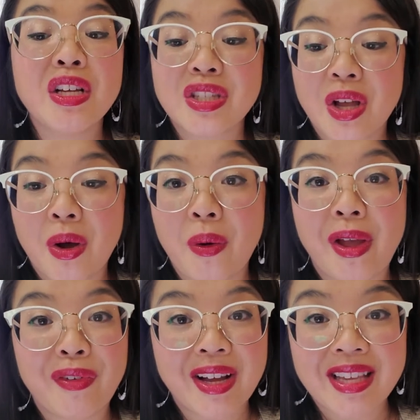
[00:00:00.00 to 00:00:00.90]
So
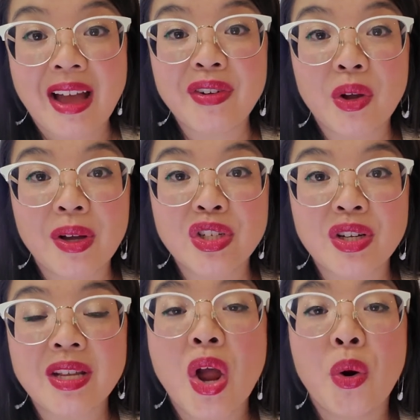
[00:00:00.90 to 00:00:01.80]
if you guys have any
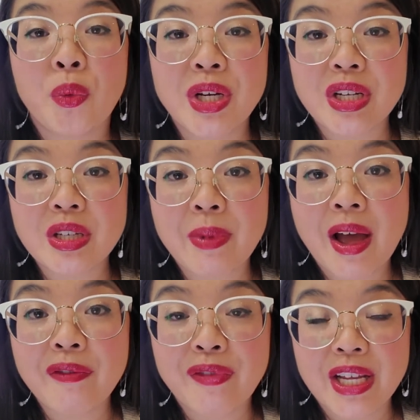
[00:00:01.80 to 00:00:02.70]
questions, reach out to me
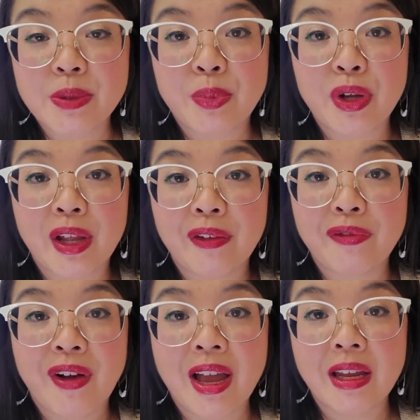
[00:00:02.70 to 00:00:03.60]
on Facebook. You can
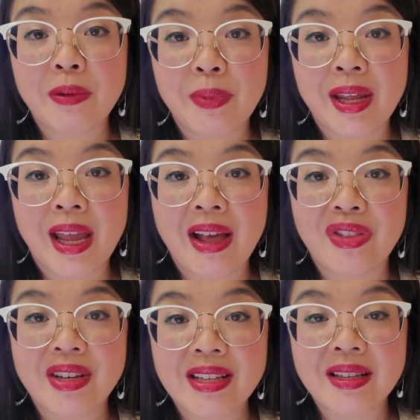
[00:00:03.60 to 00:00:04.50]
find me at
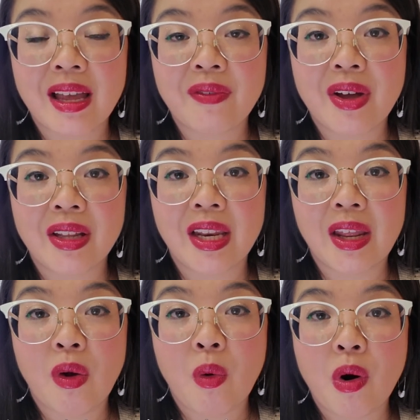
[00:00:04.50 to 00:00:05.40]
The Dancing Avon
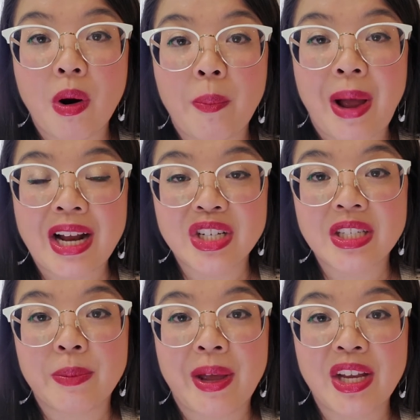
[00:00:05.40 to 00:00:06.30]
Lady or Passions
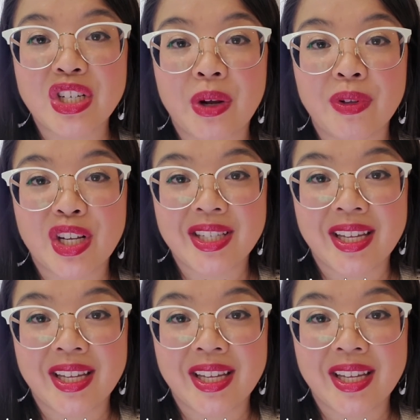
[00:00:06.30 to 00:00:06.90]
to Paycheck with Jessica